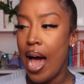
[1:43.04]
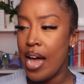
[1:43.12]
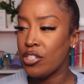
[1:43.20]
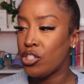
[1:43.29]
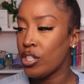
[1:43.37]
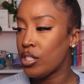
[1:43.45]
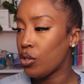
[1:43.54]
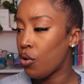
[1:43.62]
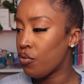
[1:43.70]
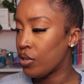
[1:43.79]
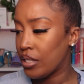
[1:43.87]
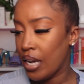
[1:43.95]
I just,
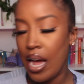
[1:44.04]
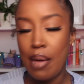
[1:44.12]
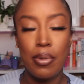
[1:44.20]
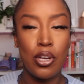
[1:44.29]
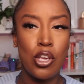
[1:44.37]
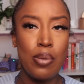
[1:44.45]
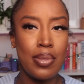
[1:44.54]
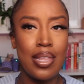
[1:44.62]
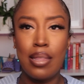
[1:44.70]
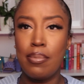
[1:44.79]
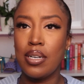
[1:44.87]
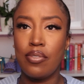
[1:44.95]
over time,
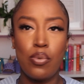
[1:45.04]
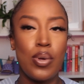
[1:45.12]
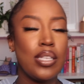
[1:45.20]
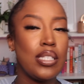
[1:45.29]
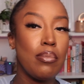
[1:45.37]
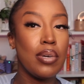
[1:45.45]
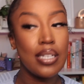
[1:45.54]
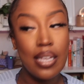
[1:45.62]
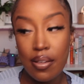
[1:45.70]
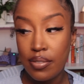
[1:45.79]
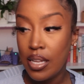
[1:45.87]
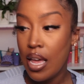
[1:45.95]
accumulate them in different ways. Some are
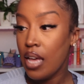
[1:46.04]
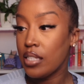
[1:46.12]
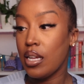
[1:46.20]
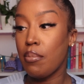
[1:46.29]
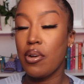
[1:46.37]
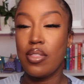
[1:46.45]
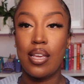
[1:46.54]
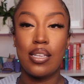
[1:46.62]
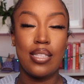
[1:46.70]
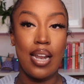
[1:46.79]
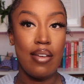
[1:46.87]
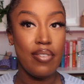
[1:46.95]
gifts, some are things
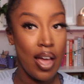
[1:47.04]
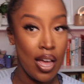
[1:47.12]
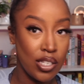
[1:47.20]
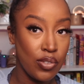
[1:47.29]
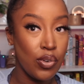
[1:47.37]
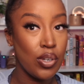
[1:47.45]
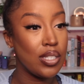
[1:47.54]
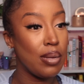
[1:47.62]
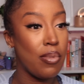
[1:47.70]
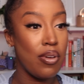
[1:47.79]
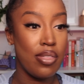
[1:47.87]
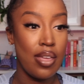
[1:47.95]
that I've asked for,
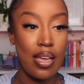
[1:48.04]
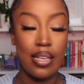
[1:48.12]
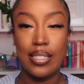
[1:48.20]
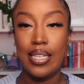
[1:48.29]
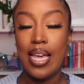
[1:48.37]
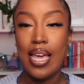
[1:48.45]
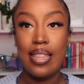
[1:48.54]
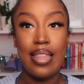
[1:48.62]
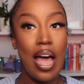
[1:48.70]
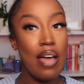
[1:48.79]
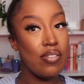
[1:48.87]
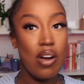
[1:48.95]
some are things
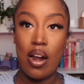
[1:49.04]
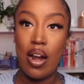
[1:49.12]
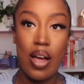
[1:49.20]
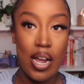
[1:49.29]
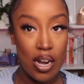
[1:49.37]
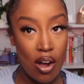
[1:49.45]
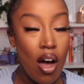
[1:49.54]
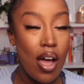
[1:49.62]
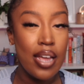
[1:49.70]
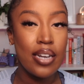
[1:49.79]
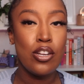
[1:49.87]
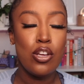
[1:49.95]
that I've gone out and
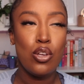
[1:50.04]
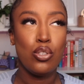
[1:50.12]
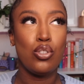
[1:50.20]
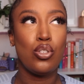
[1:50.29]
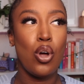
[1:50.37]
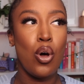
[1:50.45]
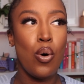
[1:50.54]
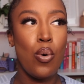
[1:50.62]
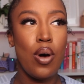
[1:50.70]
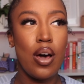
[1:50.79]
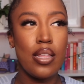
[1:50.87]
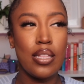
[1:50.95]
gotten.
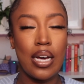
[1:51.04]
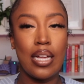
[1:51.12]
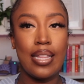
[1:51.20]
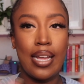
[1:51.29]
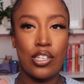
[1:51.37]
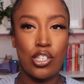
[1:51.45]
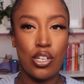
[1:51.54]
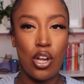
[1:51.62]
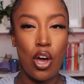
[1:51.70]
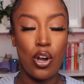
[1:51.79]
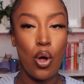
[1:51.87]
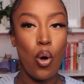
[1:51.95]
So the collection
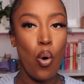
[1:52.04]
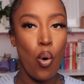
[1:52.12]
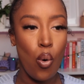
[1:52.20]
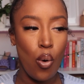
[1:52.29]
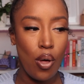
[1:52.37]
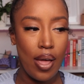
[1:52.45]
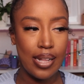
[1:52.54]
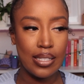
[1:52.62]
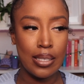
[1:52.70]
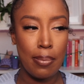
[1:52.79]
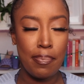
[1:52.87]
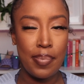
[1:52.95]
on a whole
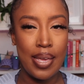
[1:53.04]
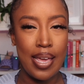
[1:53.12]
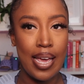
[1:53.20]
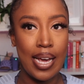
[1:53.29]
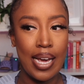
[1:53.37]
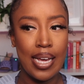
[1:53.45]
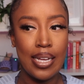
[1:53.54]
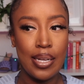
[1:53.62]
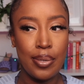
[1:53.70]
ends up being